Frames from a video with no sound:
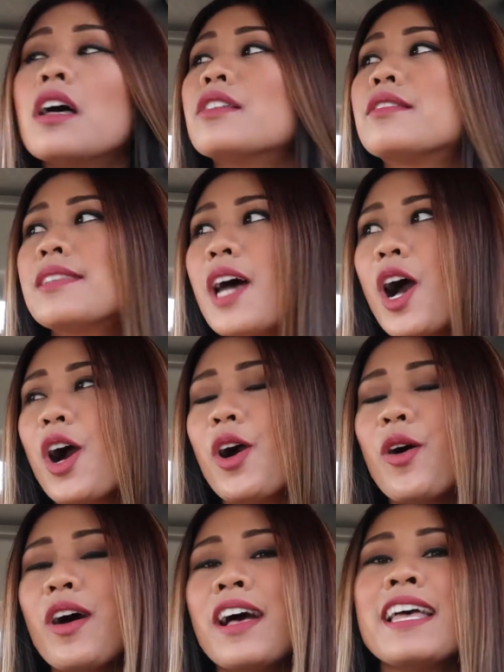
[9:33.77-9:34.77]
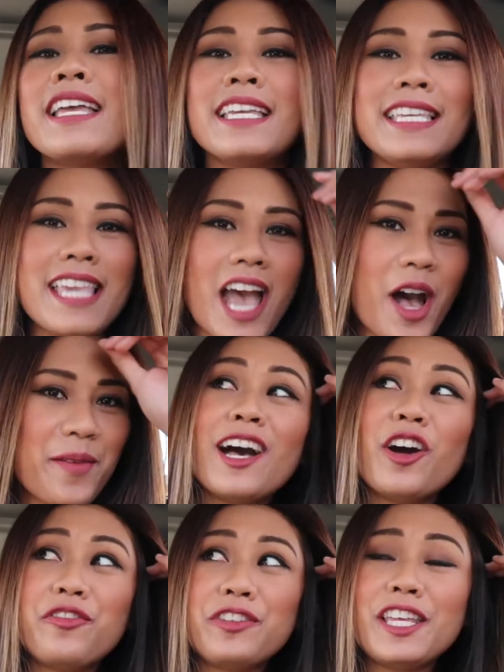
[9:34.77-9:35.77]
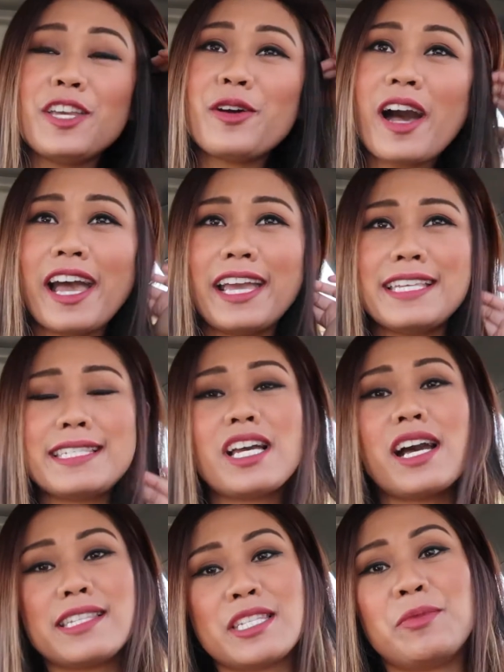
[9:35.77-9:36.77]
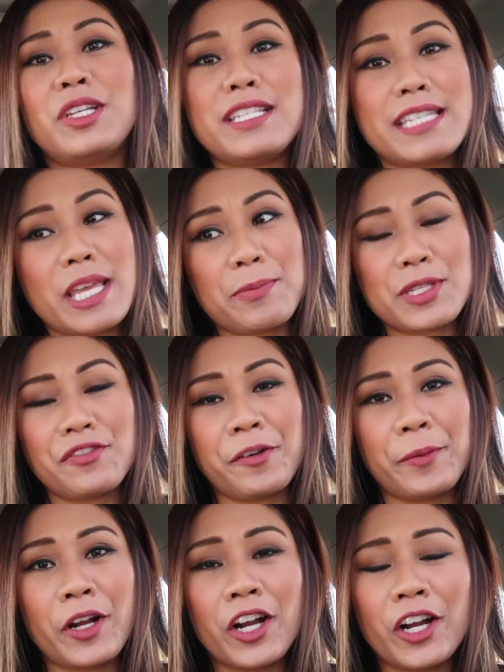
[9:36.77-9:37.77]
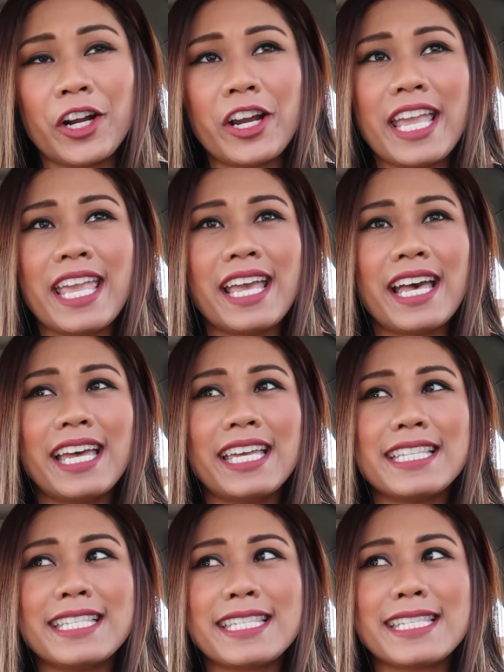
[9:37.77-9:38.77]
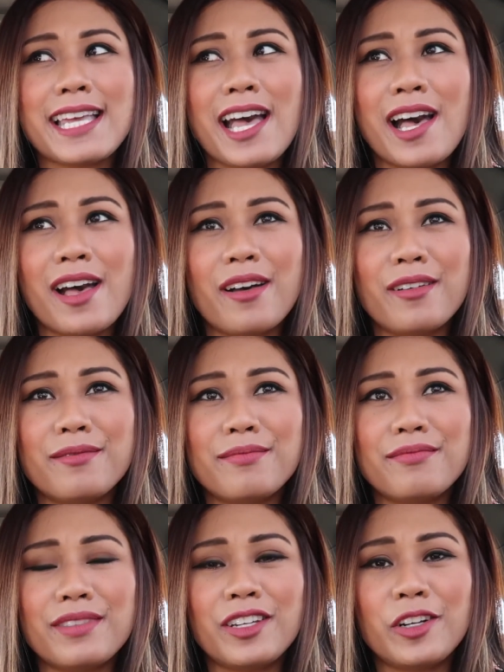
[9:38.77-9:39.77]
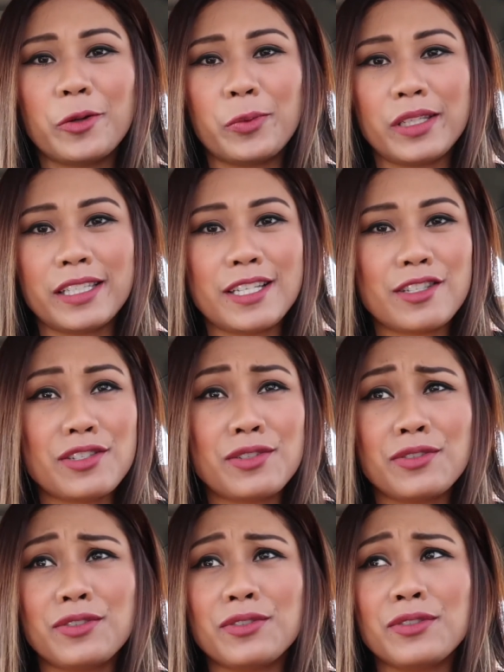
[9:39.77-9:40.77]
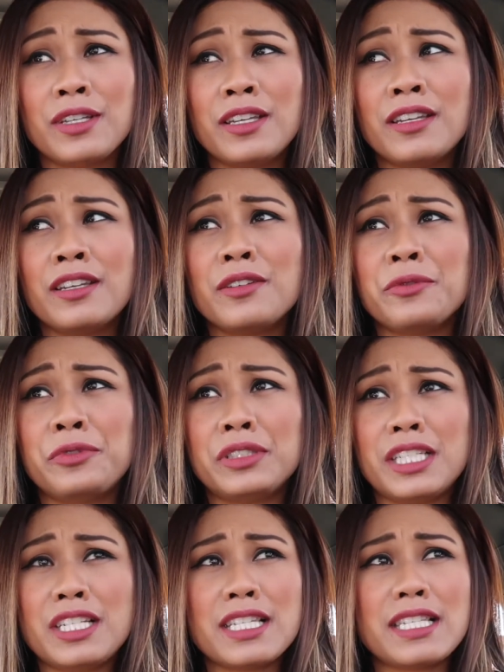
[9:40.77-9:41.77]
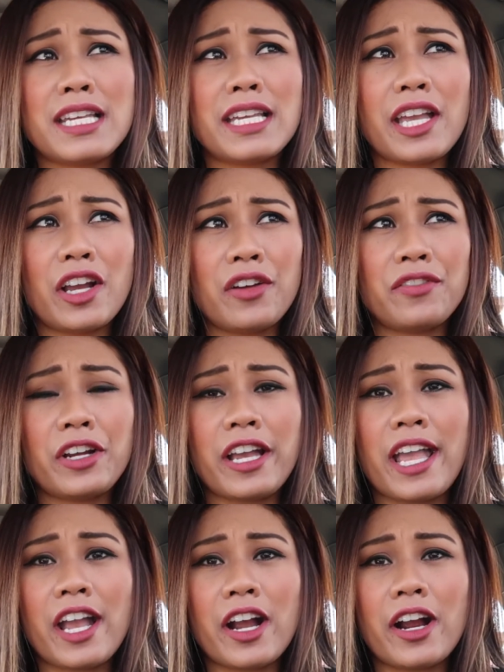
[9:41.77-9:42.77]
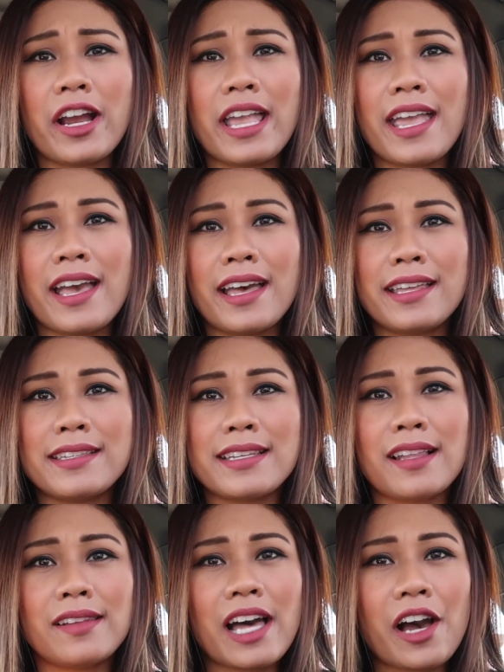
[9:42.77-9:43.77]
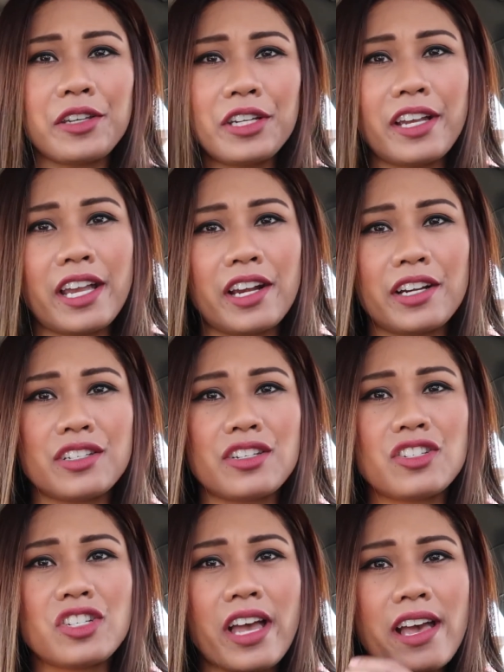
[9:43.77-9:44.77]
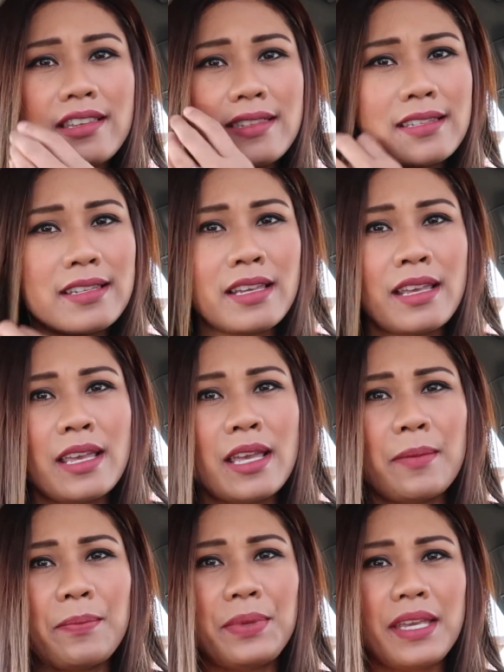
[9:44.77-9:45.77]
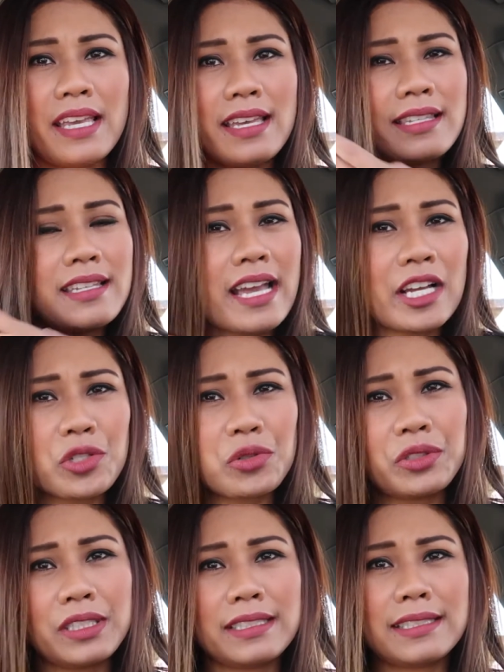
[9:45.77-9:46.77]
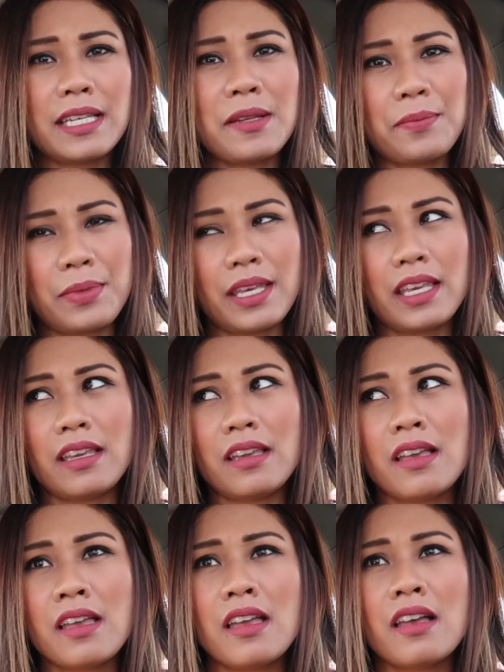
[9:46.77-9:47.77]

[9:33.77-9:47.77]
So yeah, hopefully you guys got some good tips from her and are willing to really just take care of your hair and allow your hair to just be as natural as can be